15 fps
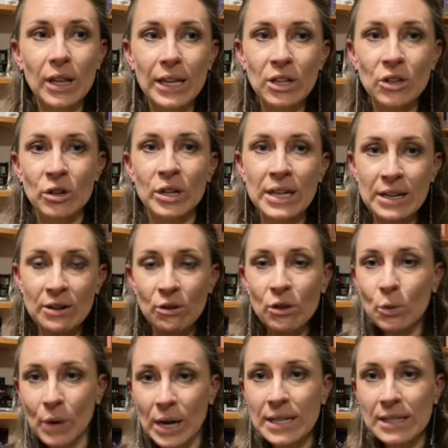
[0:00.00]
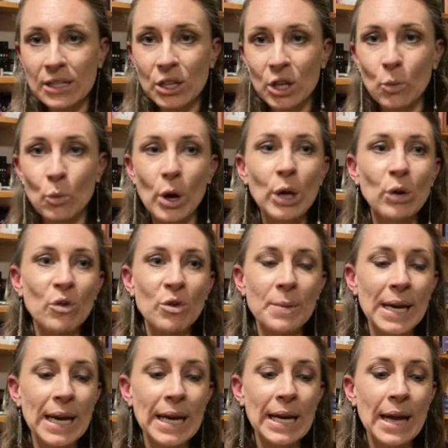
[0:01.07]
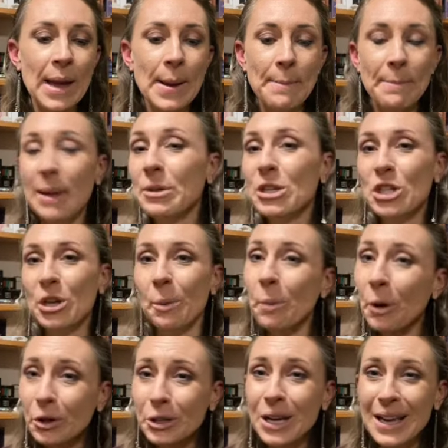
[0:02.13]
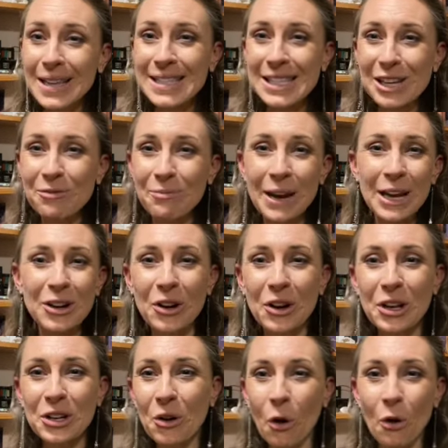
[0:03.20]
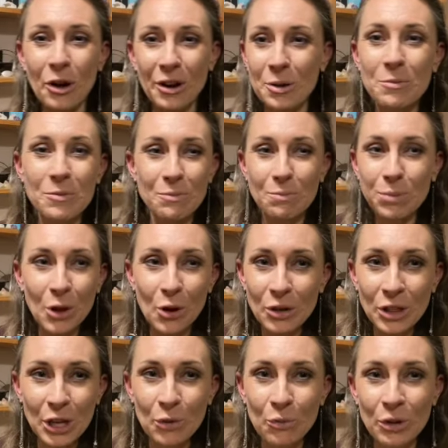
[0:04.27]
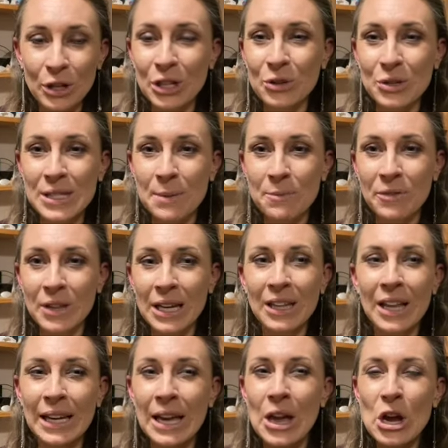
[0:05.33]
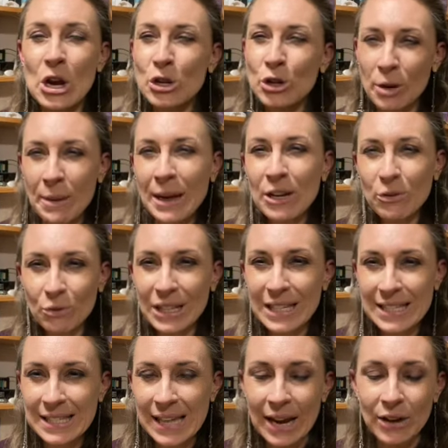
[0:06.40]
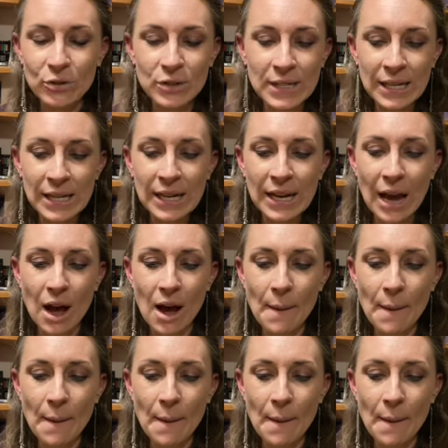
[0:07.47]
Like, you know, here are the ways that you can work with me, maybe share a podcast that you've been on or a blog that you've written or something. Like, don't make it really salesy,